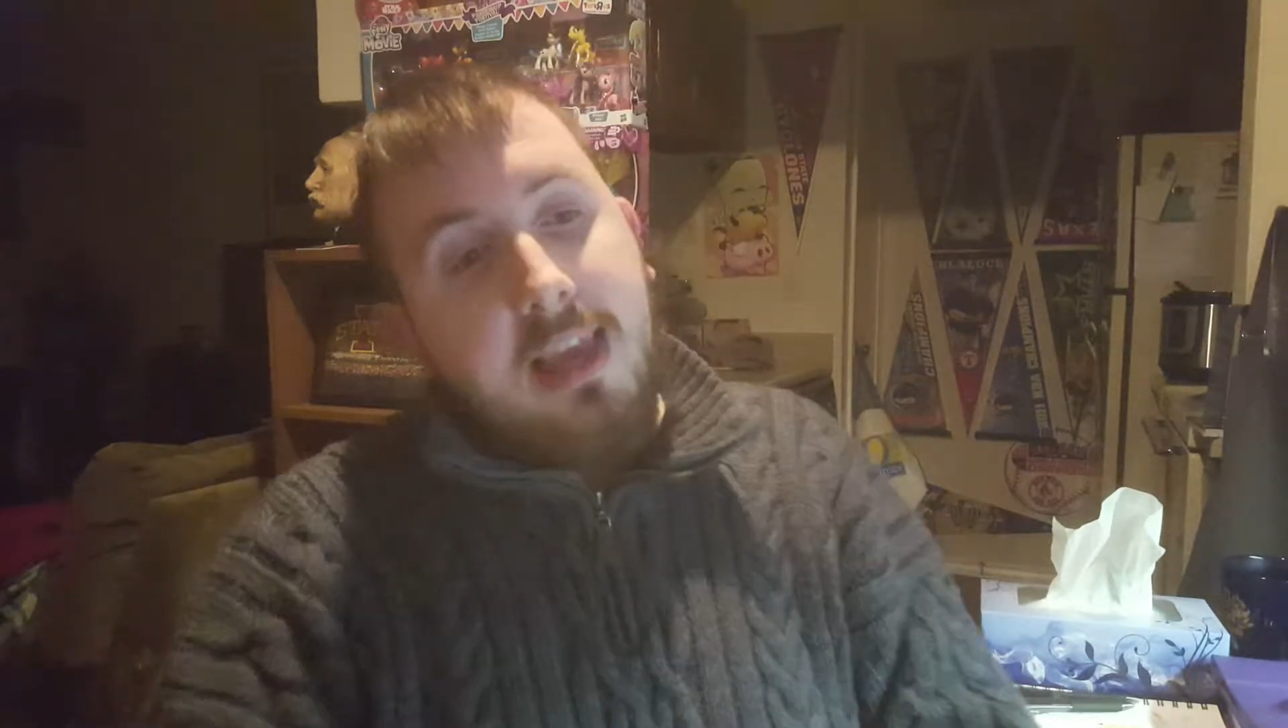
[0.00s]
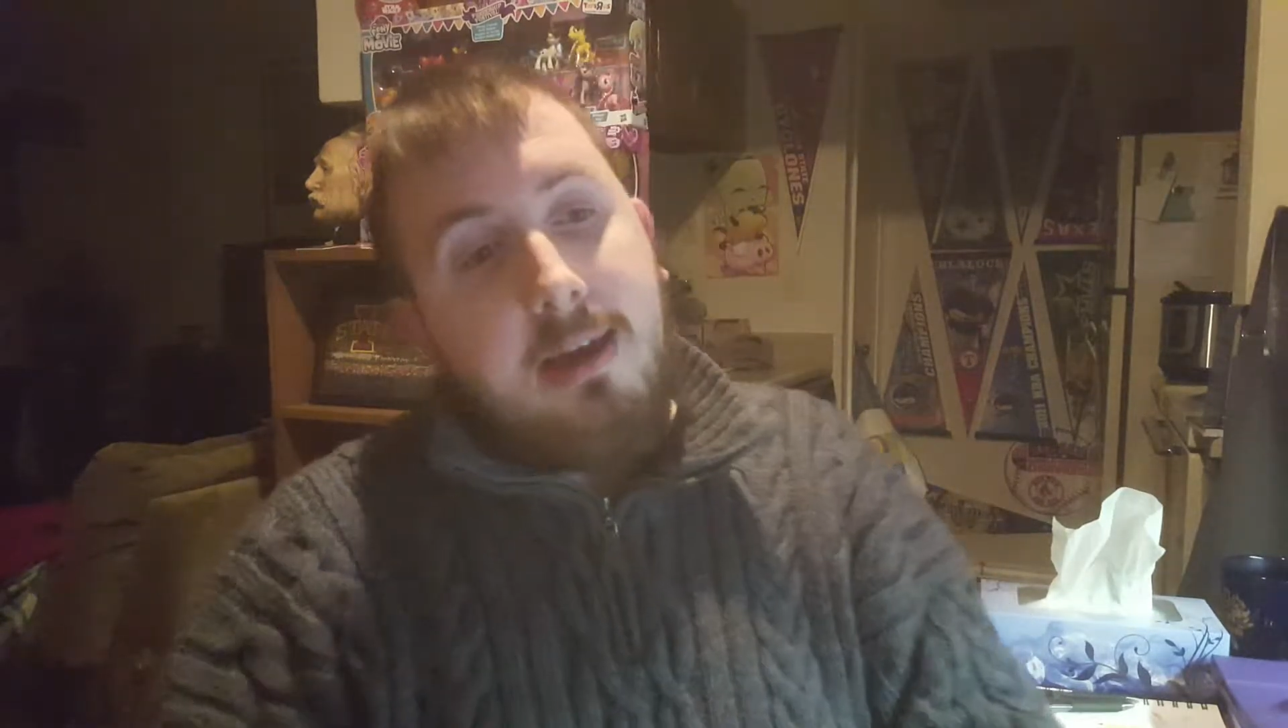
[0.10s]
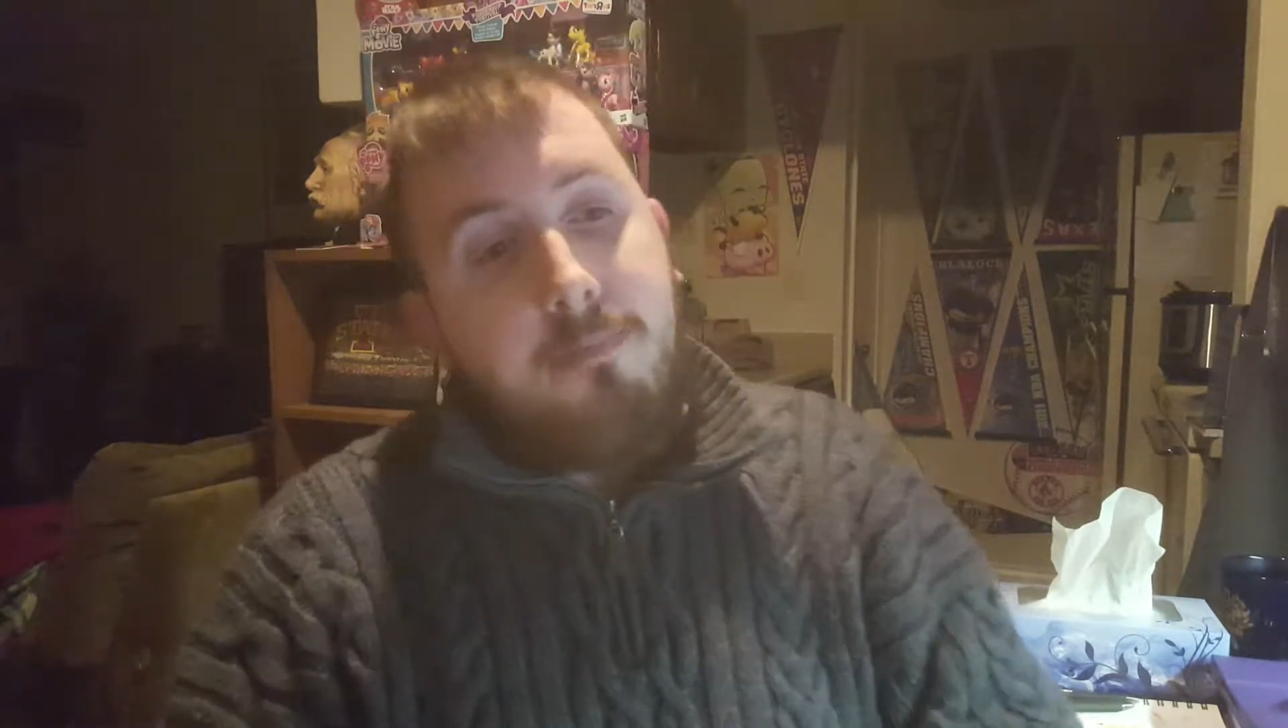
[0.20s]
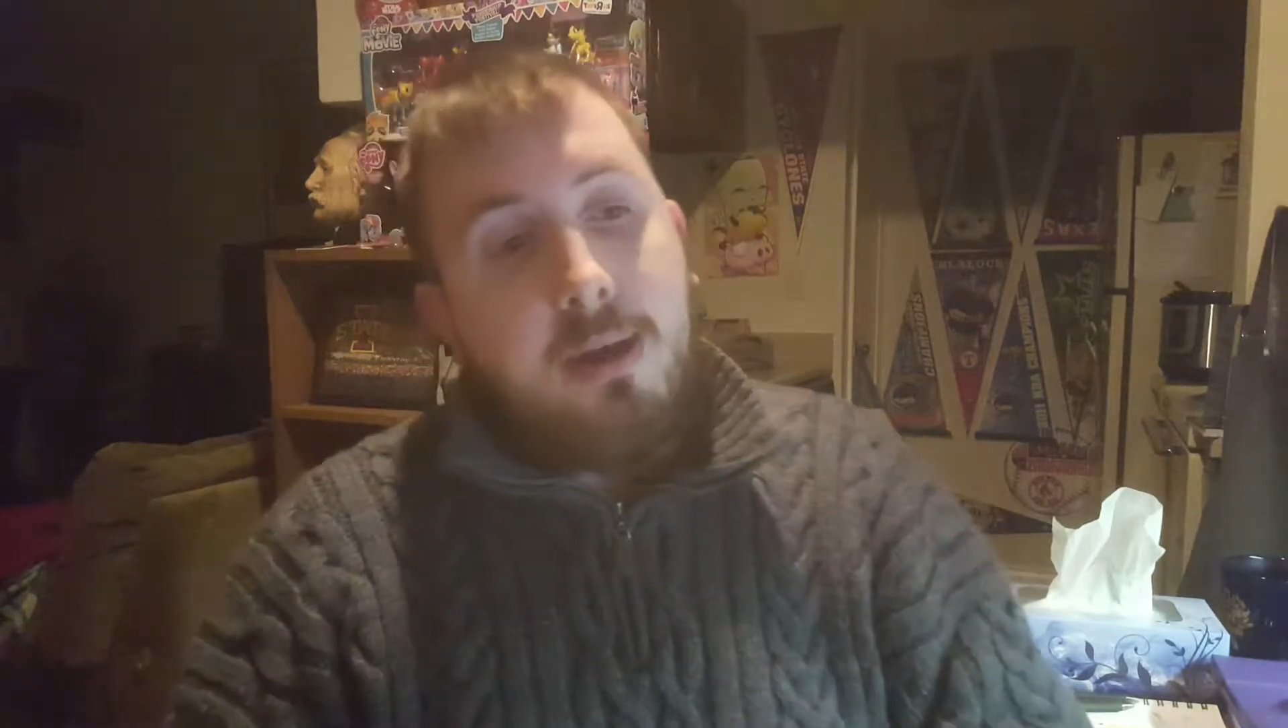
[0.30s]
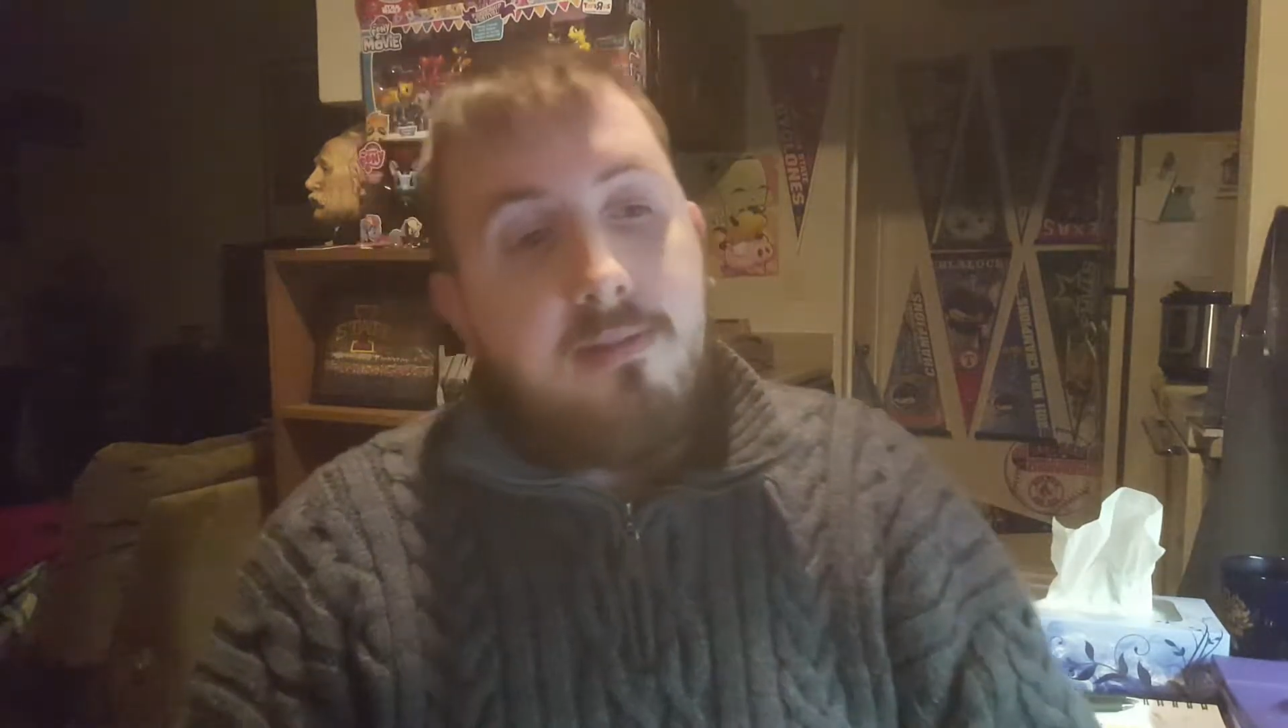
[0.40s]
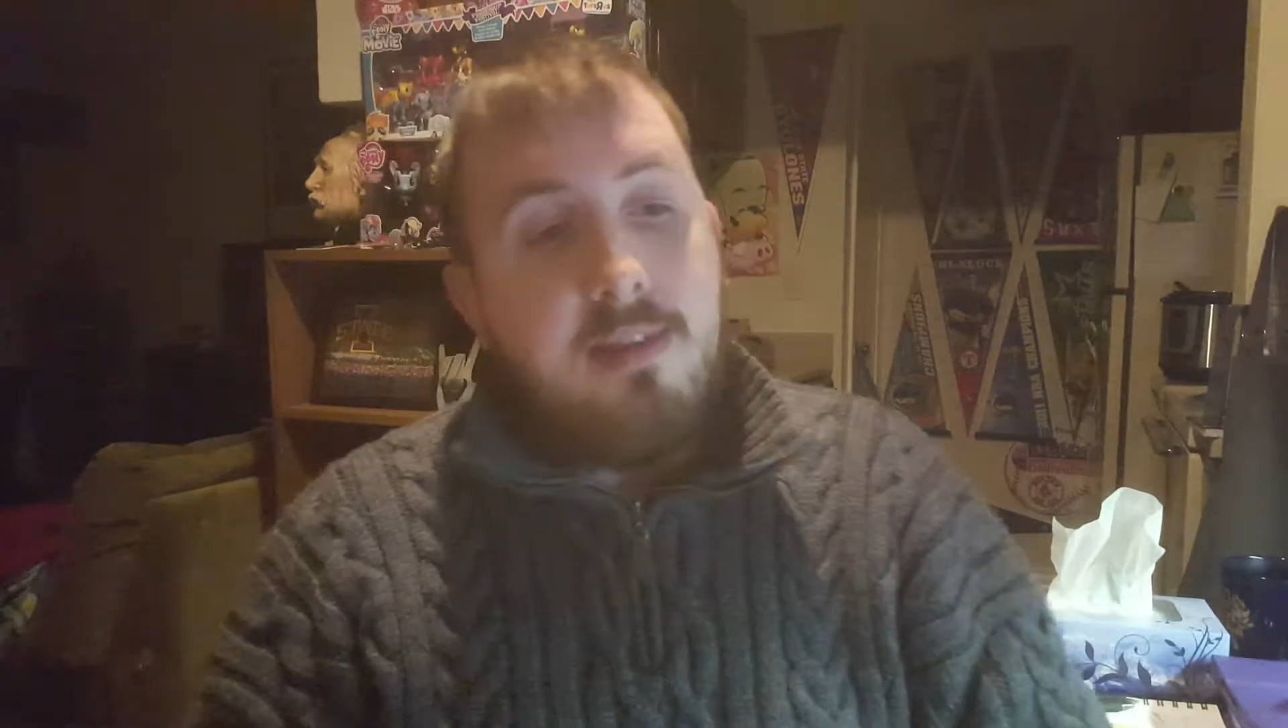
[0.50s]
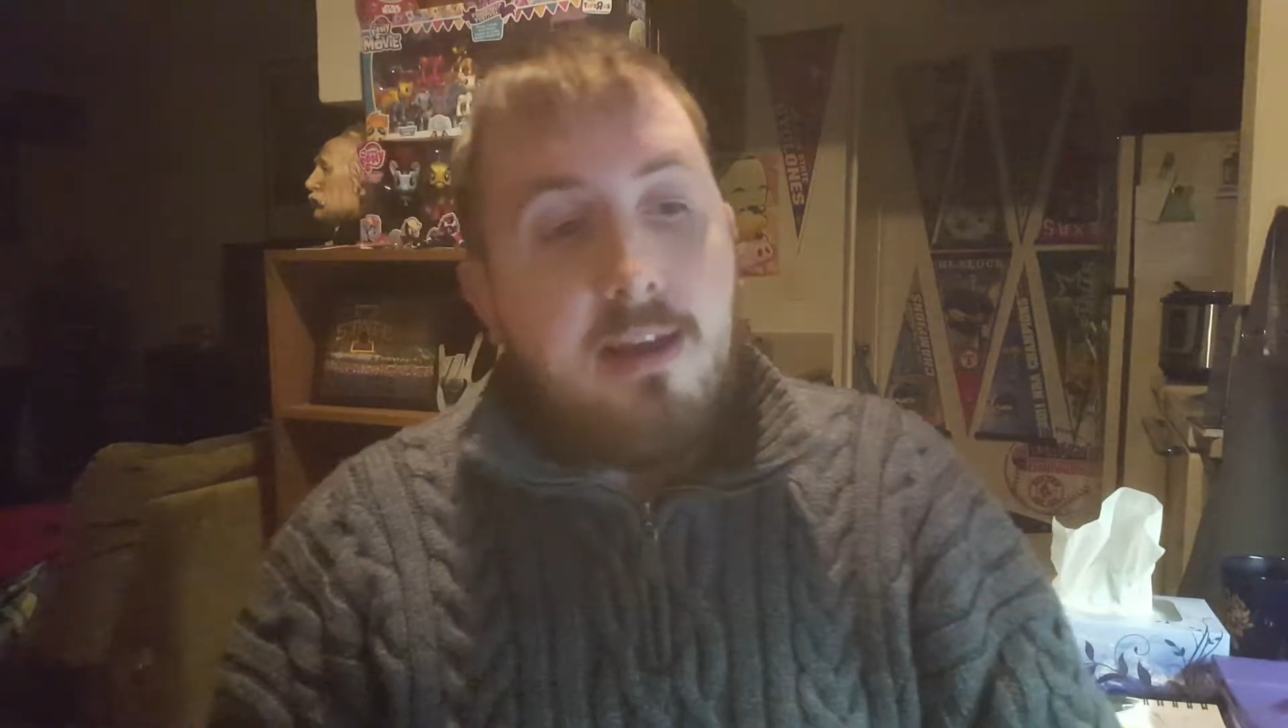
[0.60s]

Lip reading: campaigns